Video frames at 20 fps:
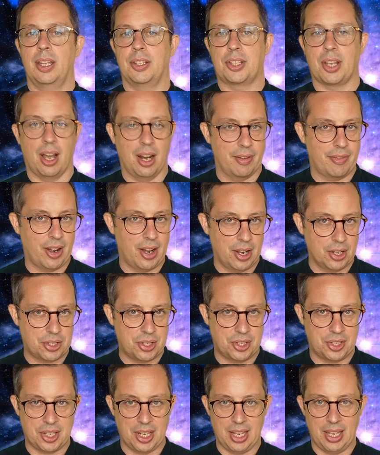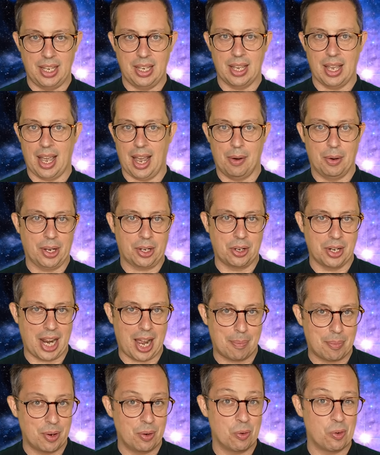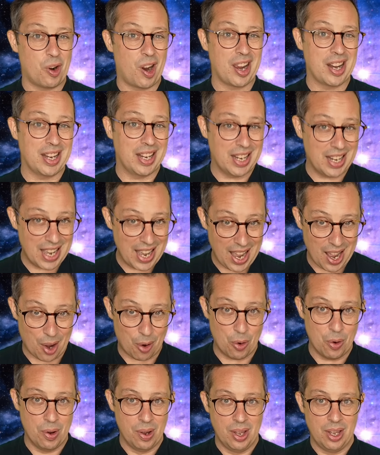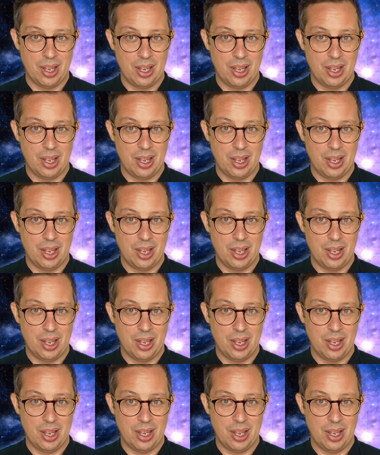It's kind of hard to see how it could happen right now,